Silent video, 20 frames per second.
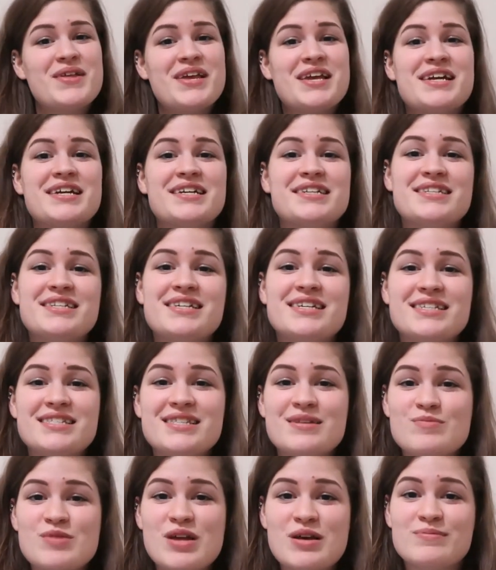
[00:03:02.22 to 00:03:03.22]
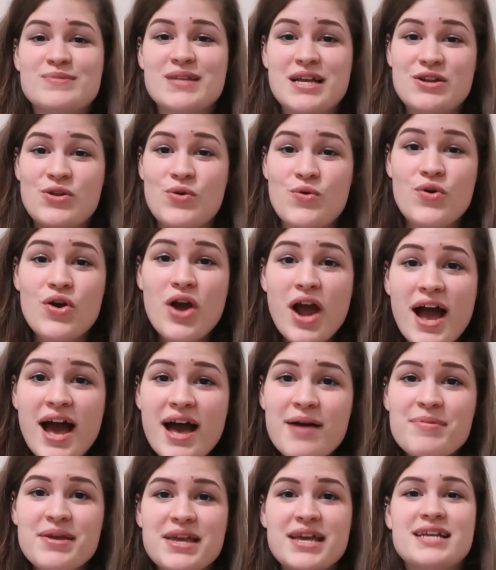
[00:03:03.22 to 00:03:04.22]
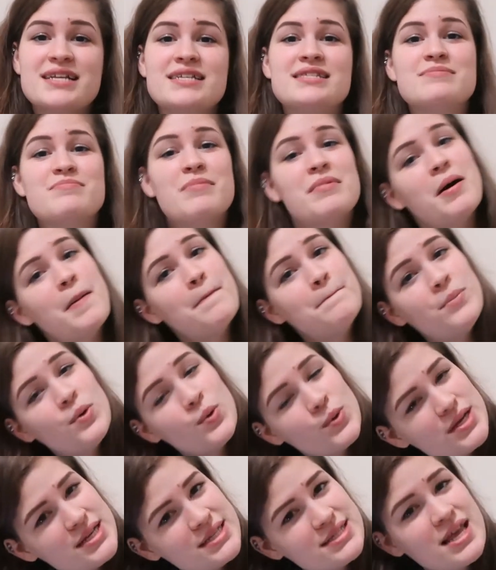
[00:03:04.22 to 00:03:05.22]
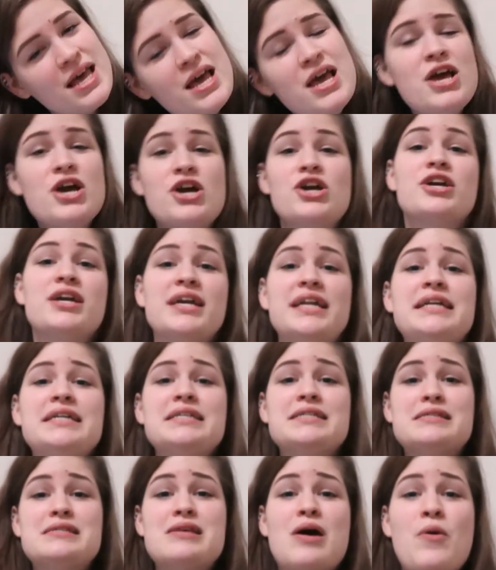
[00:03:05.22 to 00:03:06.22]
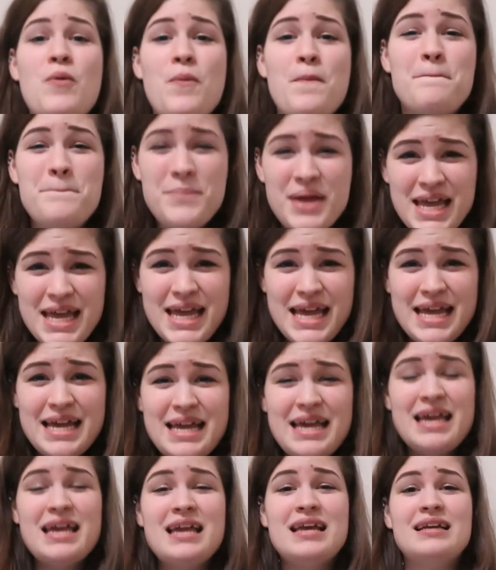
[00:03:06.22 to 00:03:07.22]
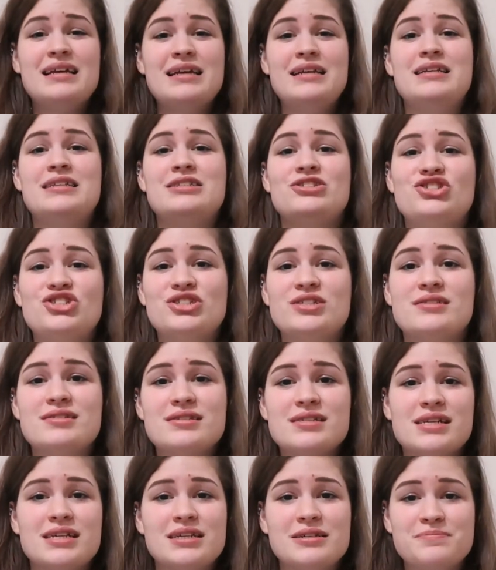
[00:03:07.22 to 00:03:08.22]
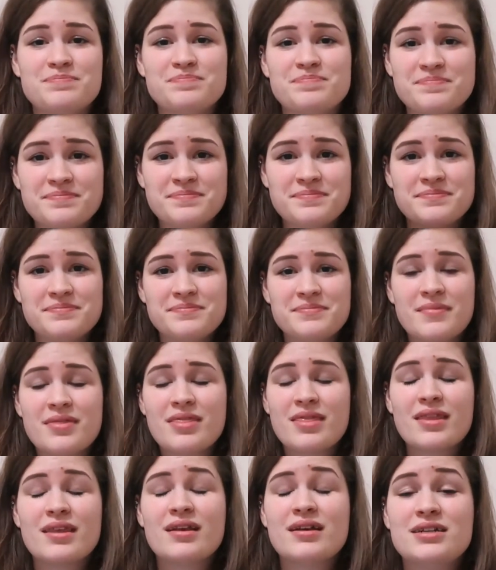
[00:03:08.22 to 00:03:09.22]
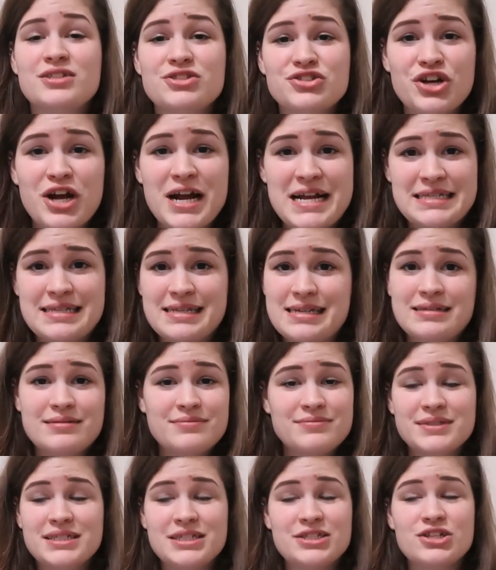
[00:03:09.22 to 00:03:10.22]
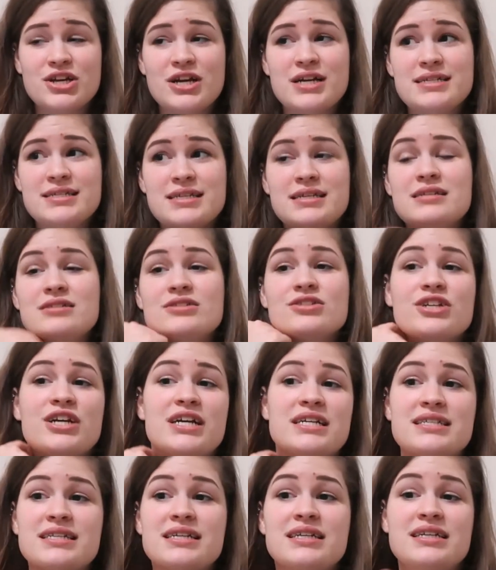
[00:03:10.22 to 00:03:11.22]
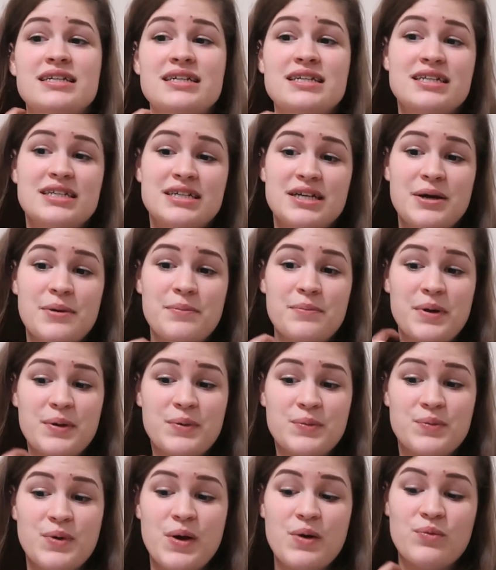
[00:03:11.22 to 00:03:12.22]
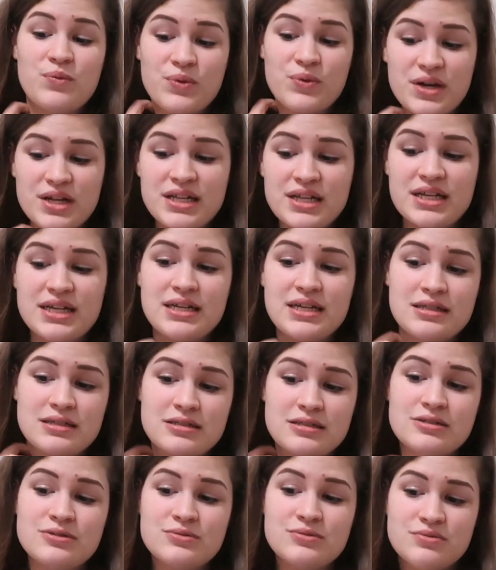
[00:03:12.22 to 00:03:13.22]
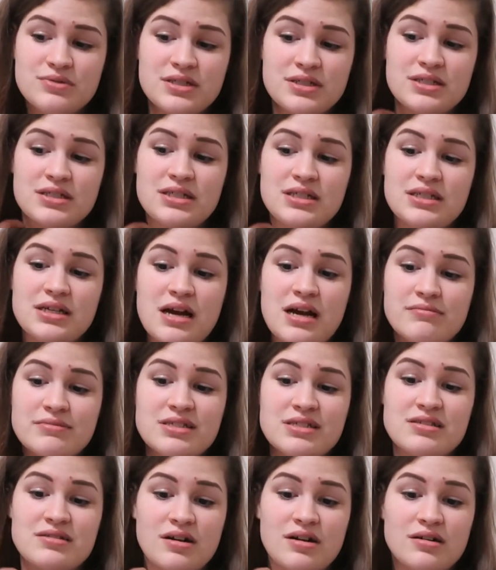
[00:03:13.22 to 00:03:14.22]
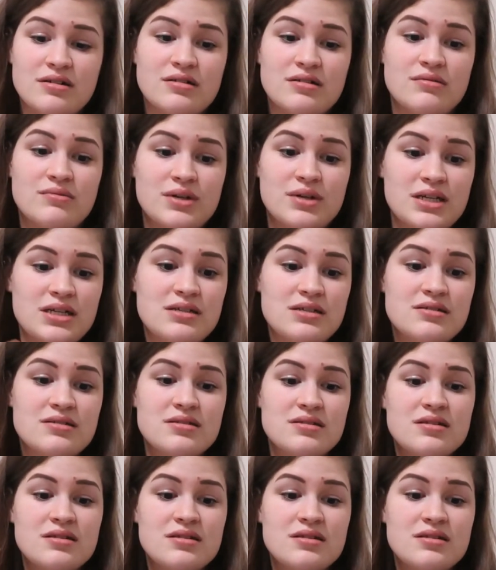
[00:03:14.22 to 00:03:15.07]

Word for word: and sometimes I do cry because my boys are getting so big and it's just, it's crazy. It's crazy. It's crazy. But what really, really got me started was